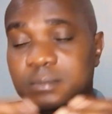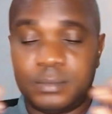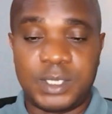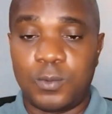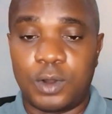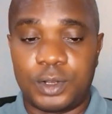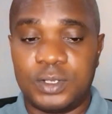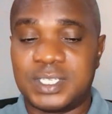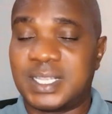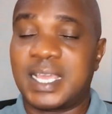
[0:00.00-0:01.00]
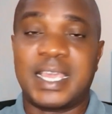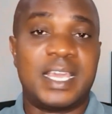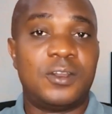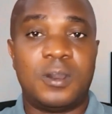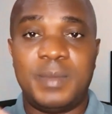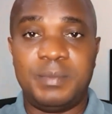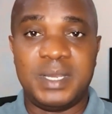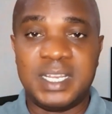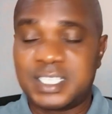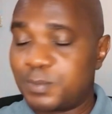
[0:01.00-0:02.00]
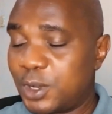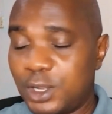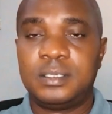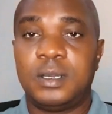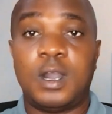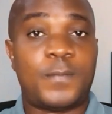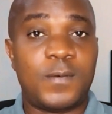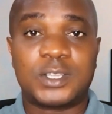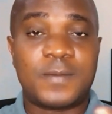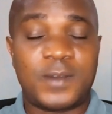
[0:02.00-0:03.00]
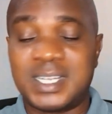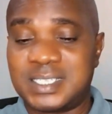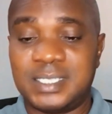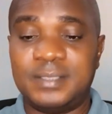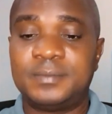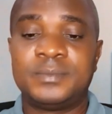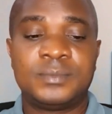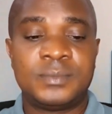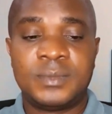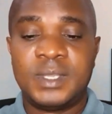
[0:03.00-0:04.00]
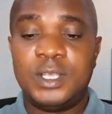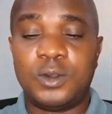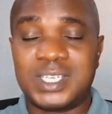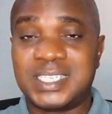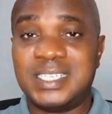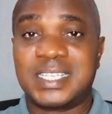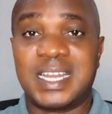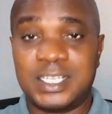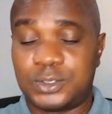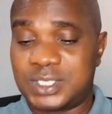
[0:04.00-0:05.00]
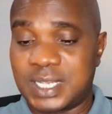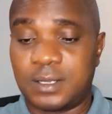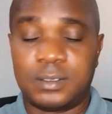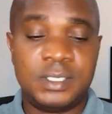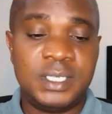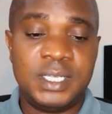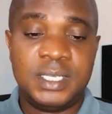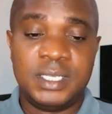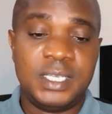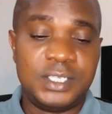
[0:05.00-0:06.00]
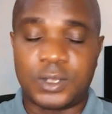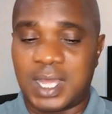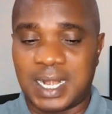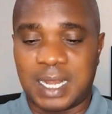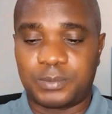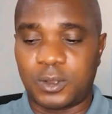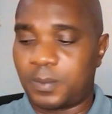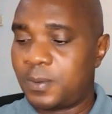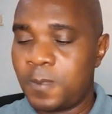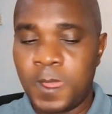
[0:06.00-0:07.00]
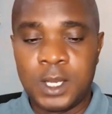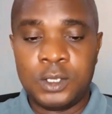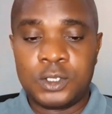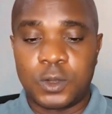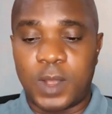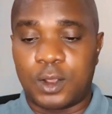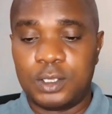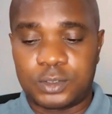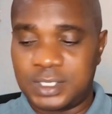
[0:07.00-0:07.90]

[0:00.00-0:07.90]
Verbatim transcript: didn't want to use it again, or maybe needs money, or for whatever reason, he or she decided to sell his or her laptop. So we're going